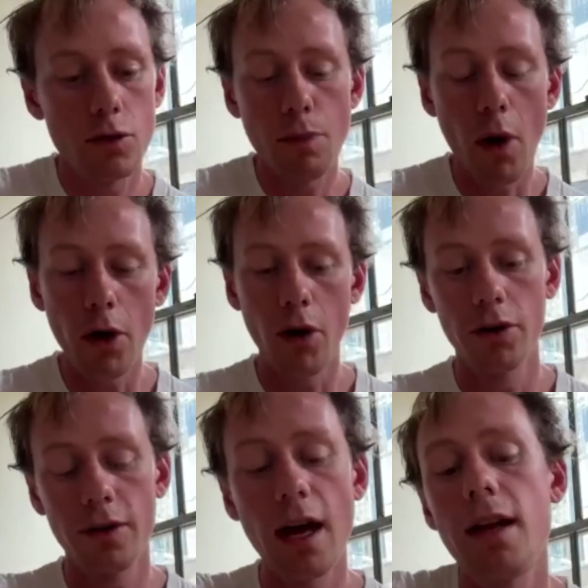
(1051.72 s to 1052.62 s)
spot
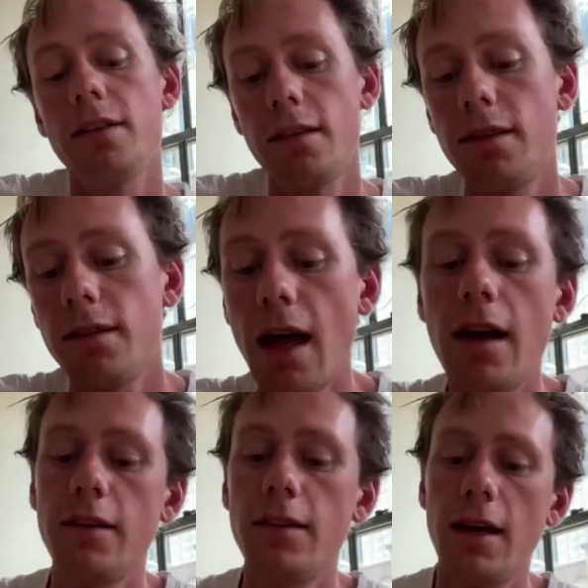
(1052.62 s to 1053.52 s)
on. That is
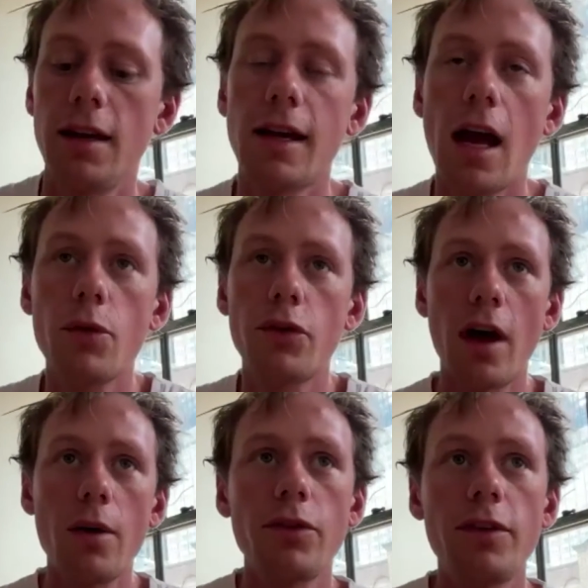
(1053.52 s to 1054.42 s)
it. Like I
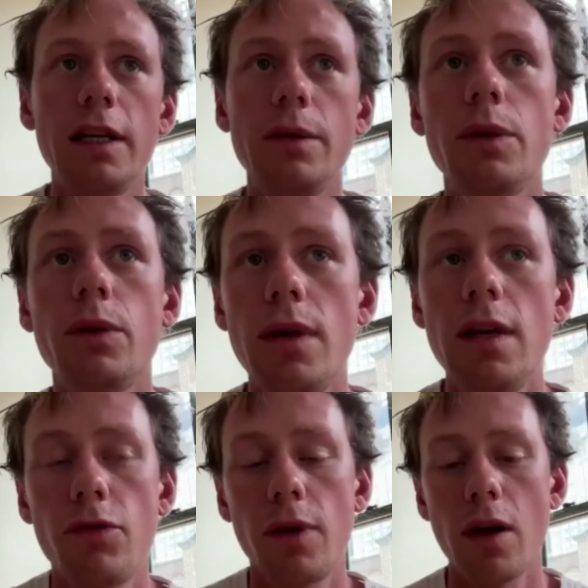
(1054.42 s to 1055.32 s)
was dealing with
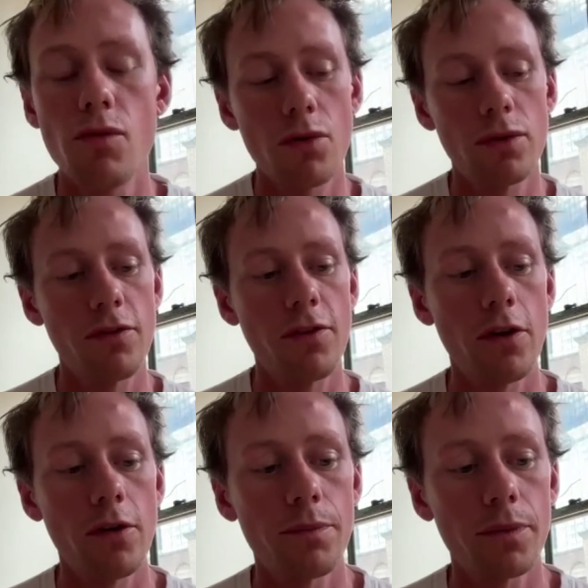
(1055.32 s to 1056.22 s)
grief when I wrote the
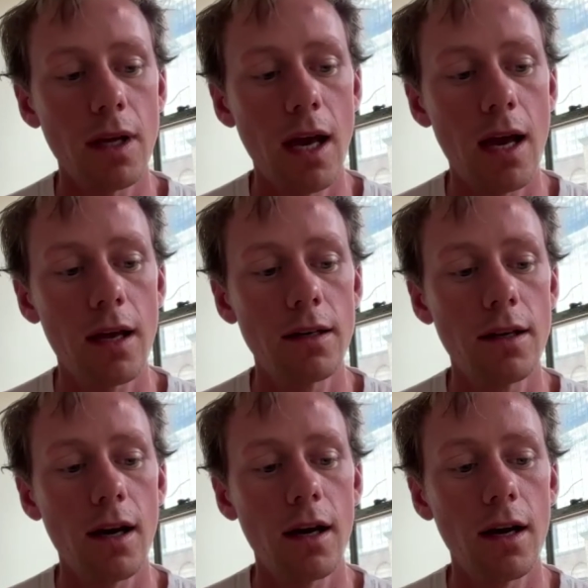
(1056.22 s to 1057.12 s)
film, and
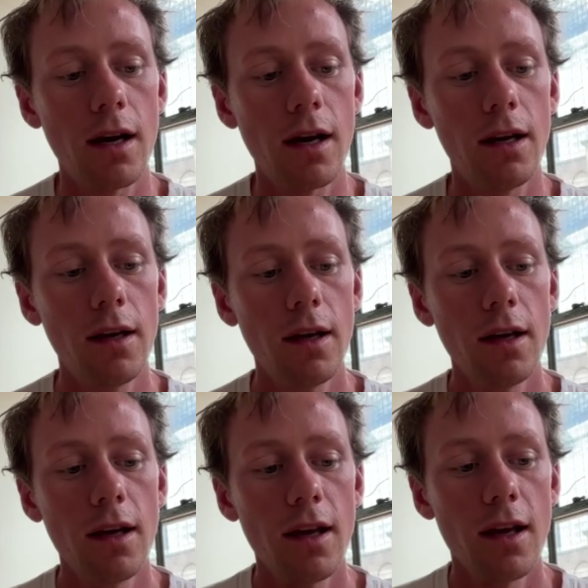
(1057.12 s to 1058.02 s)

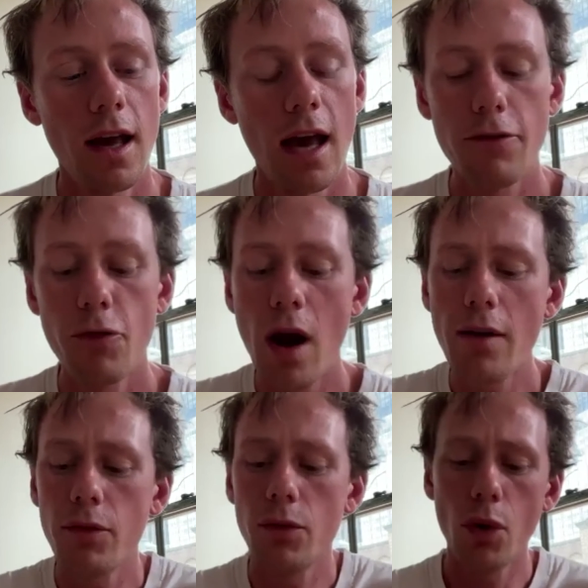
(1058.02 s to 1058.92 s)
for
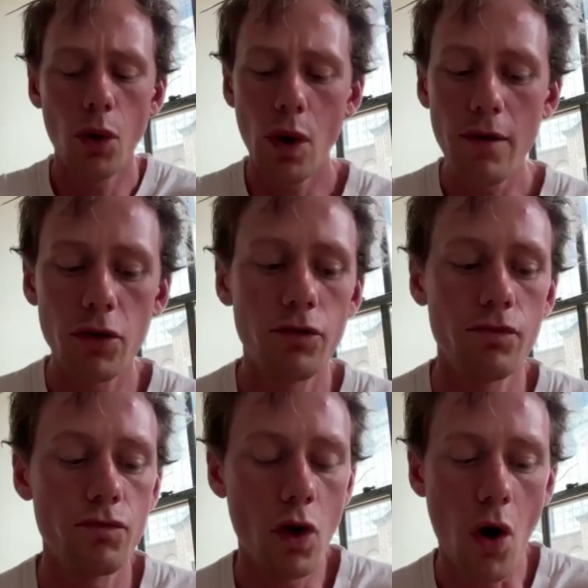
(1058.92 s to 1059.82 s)
whoever
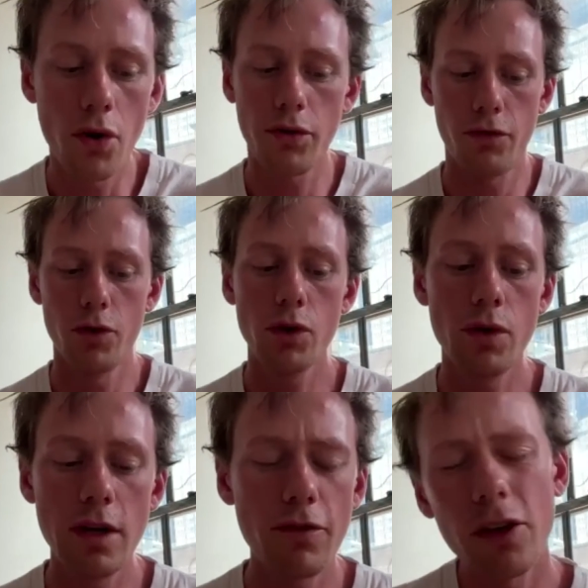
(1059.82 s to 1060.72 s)
gone through
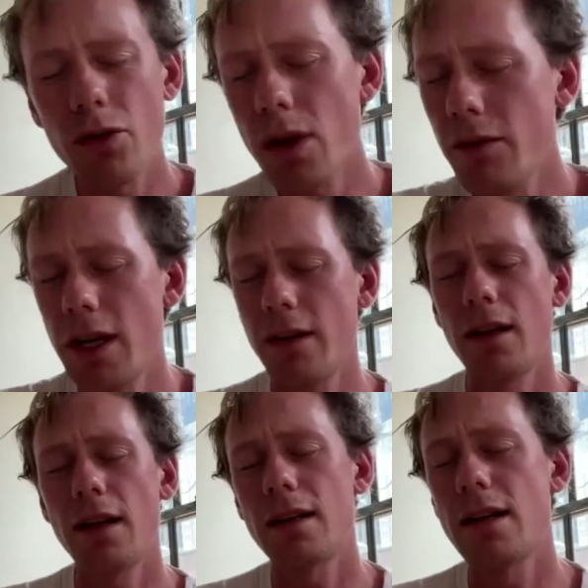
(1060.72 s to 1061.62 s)
grief, like you don't even
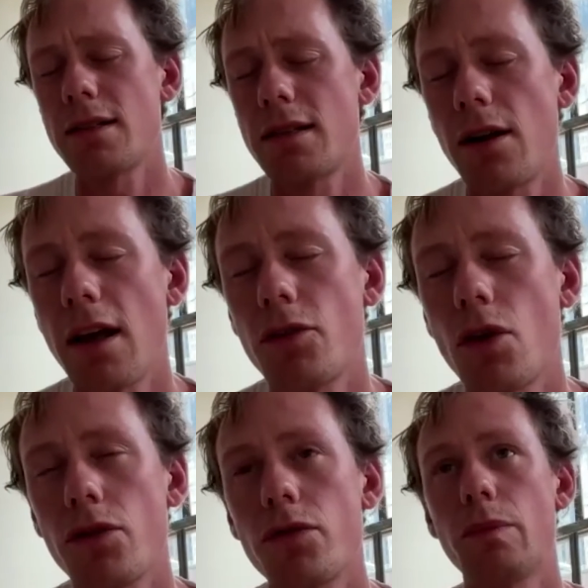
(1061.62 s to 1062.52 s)
like necessarily have
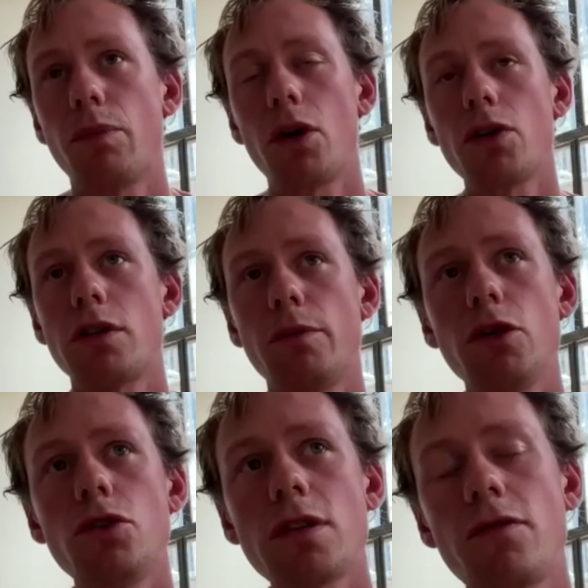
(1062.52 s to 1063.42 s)
gone through it personally, but
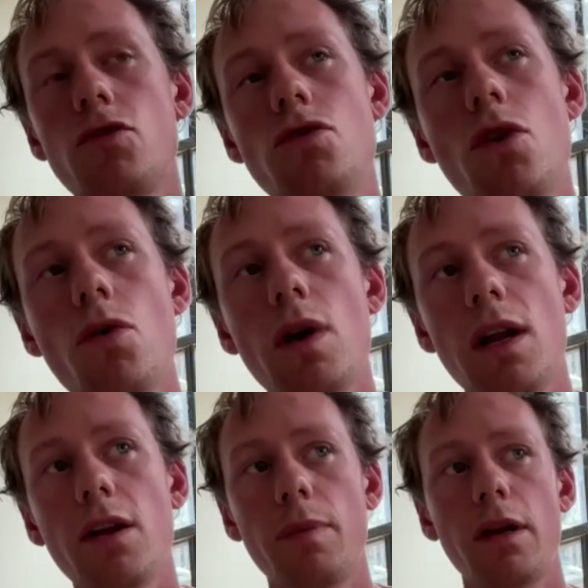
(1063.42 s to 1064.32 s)
you just have to know a
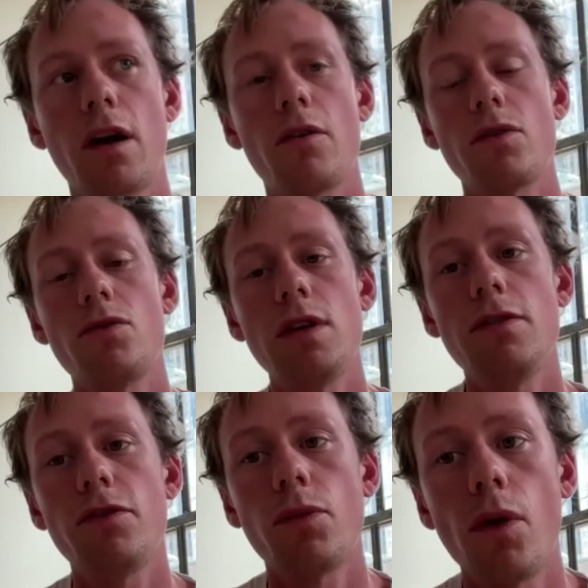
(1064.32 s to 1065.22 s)
little bit of how
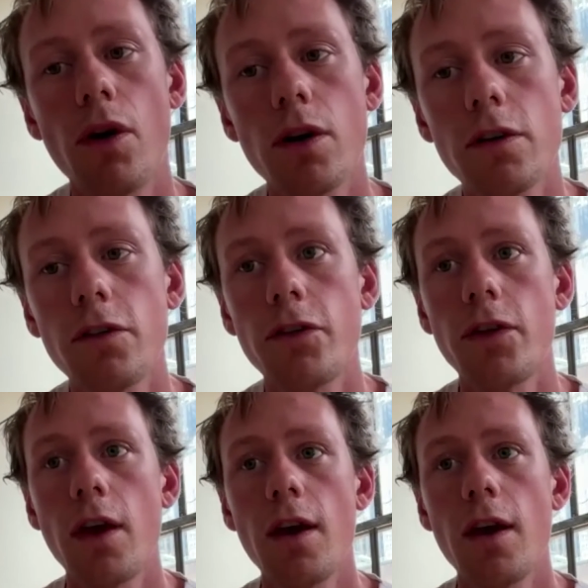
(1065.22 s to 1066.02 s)
grief works.